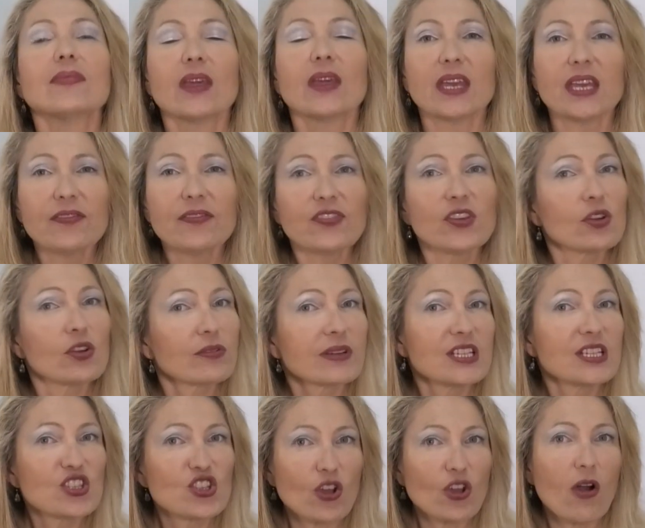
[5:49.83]
If you're
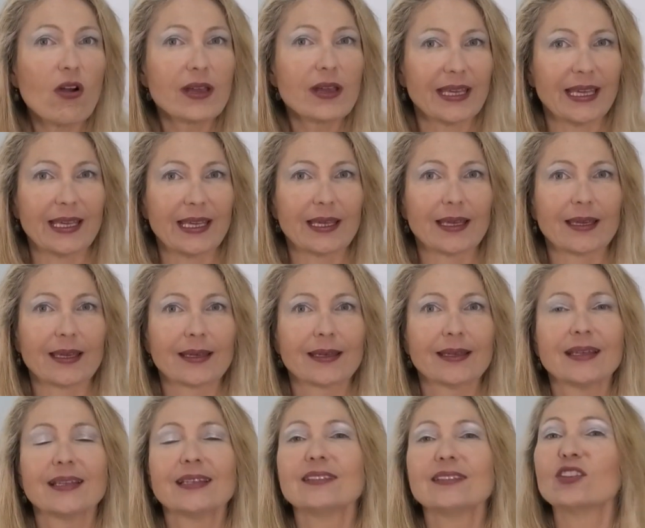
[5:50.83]
enjoying
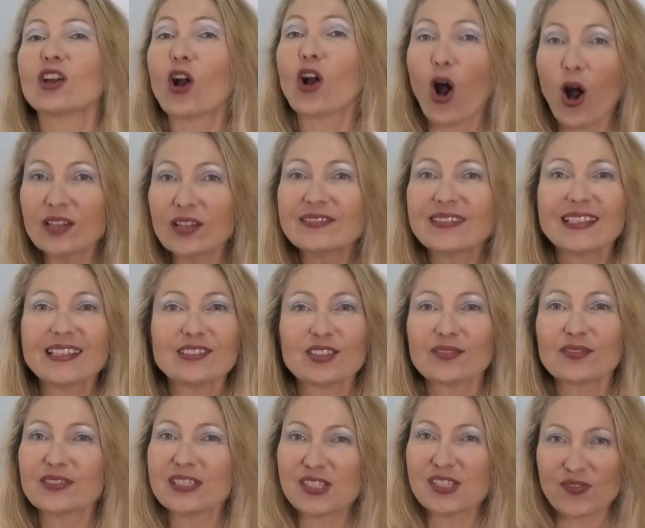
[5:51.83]
the content
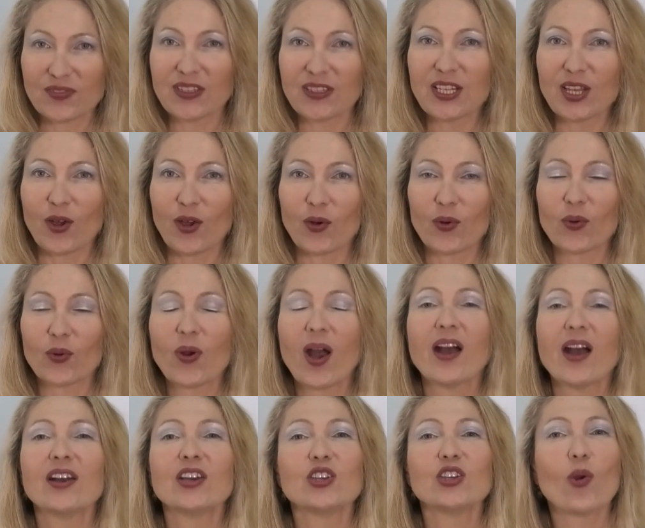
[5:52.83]
of this video,
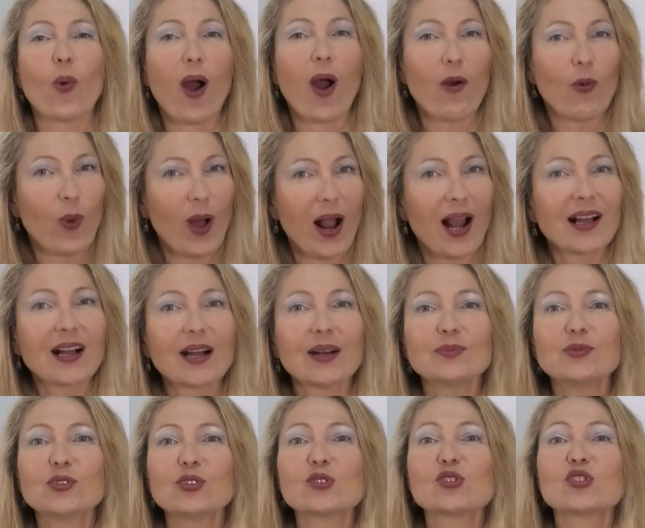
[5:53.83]
you are
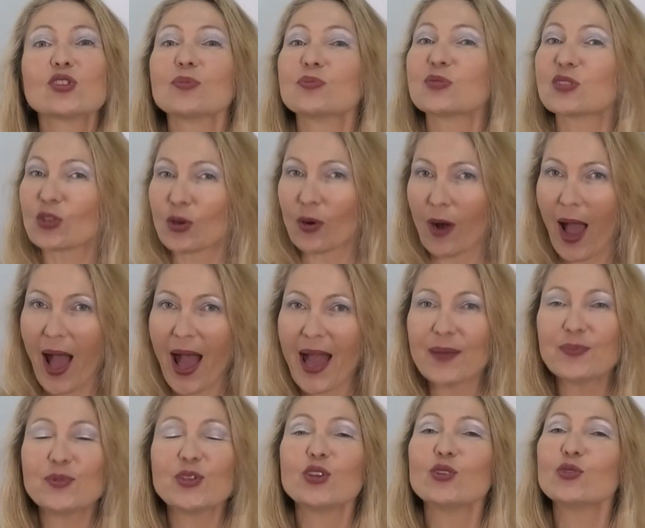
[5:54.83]
welcome to
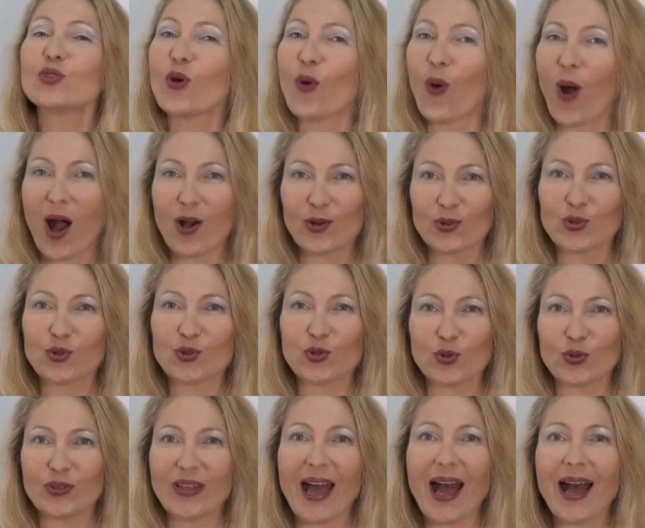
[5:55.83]
subscribe. You know how to
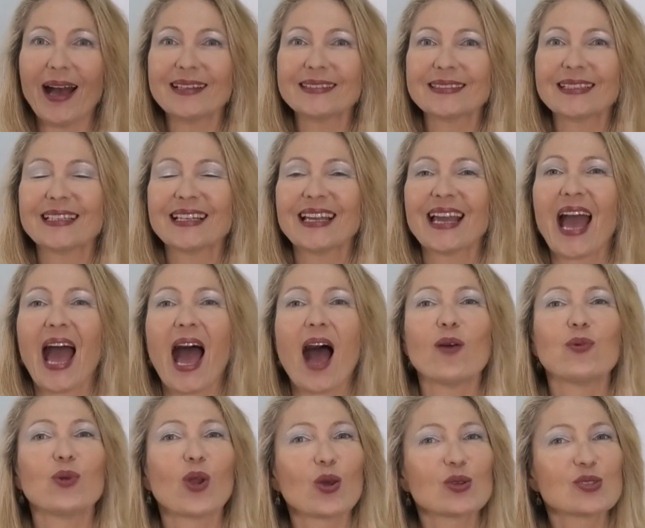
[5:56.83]
do that. I
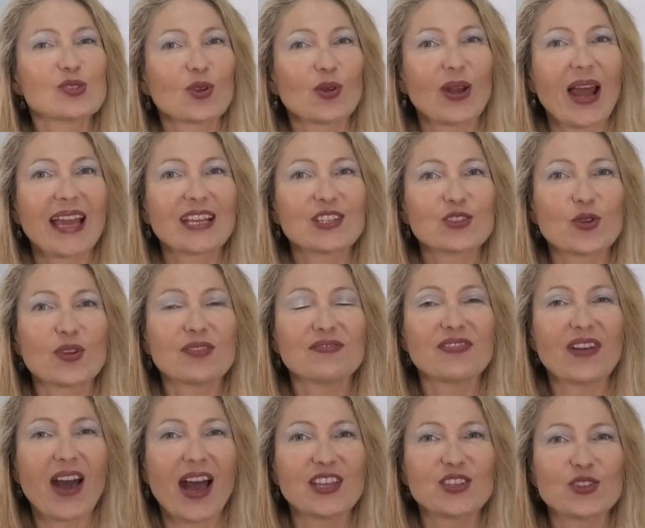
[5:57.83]
will also like to
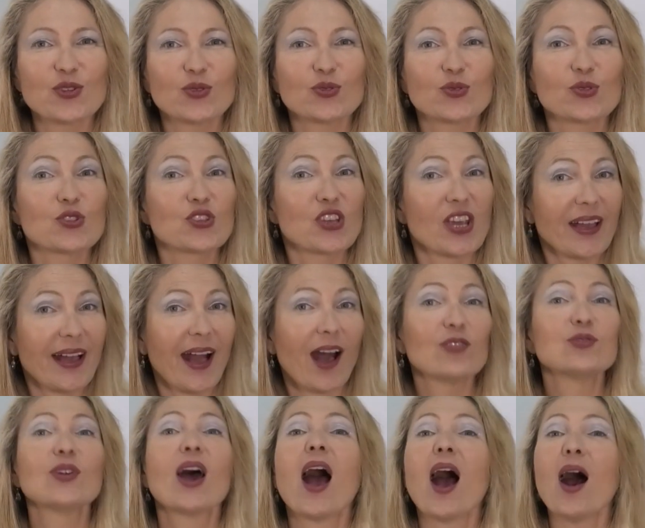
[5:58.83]
invite you to check
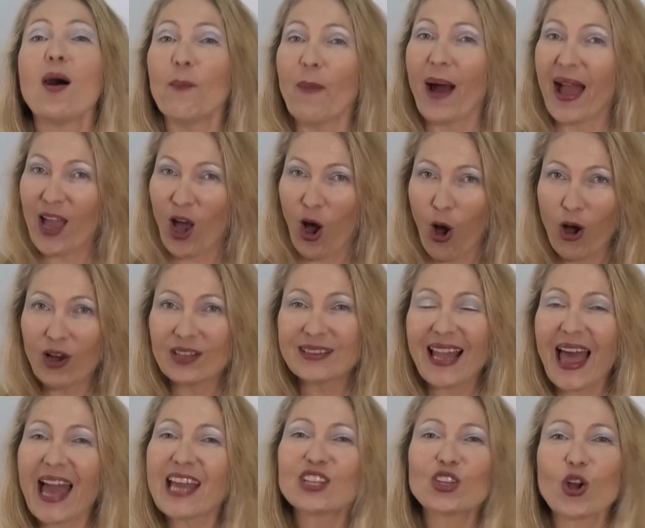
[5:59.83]
out my
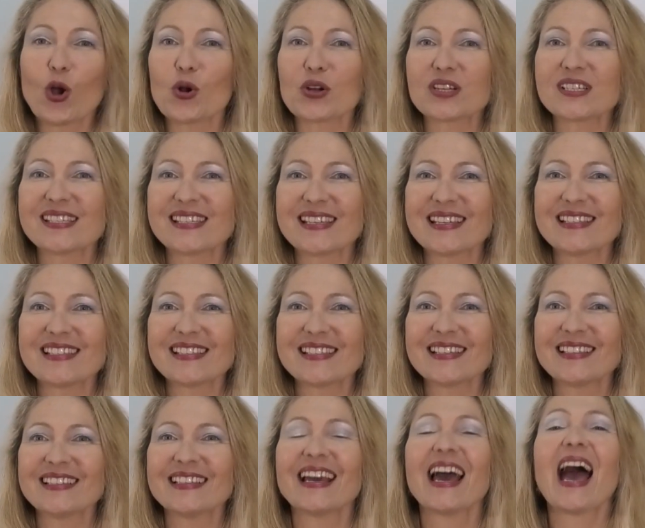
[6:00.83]
online courses.
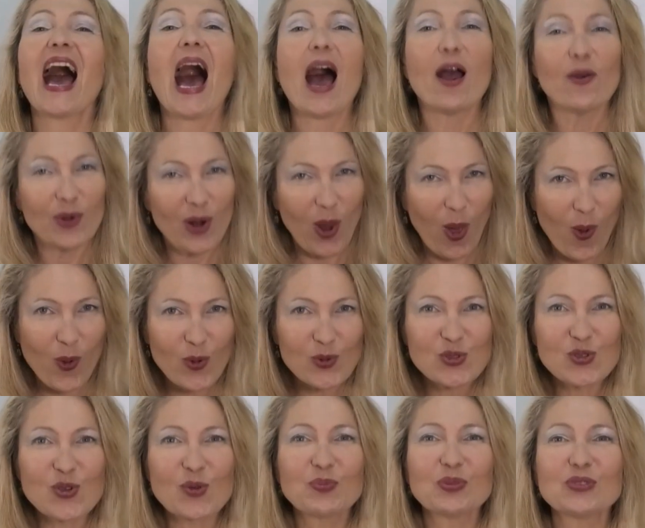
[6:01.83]
I will
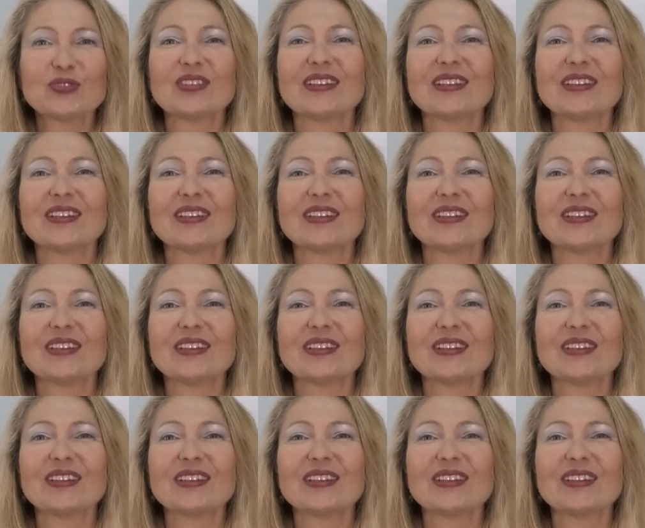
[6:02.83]
also put